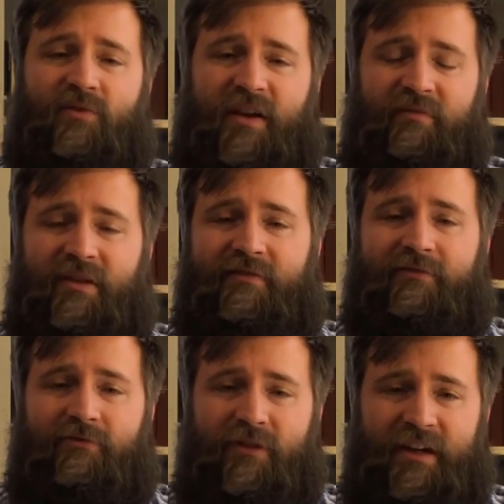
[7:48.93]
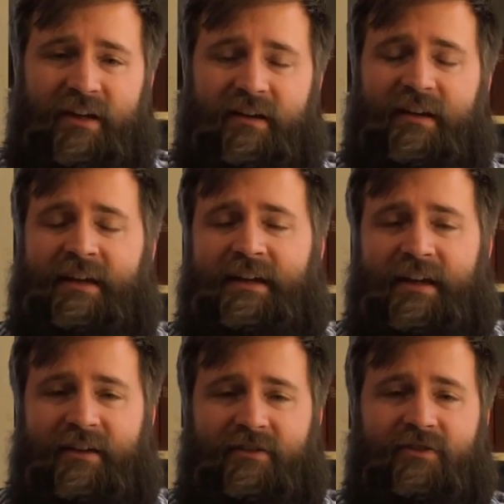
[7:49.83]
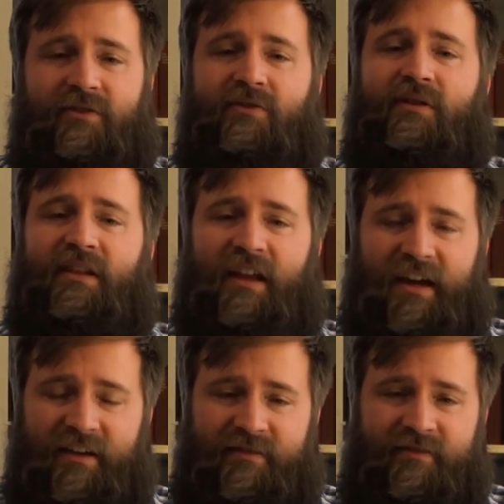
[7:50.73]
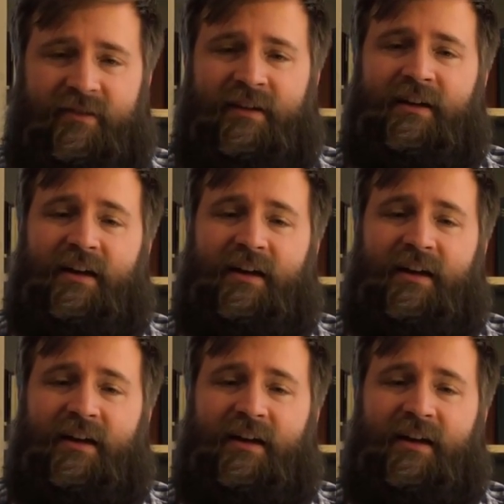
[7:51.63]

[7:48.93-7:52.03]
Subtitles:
we have been freed into life,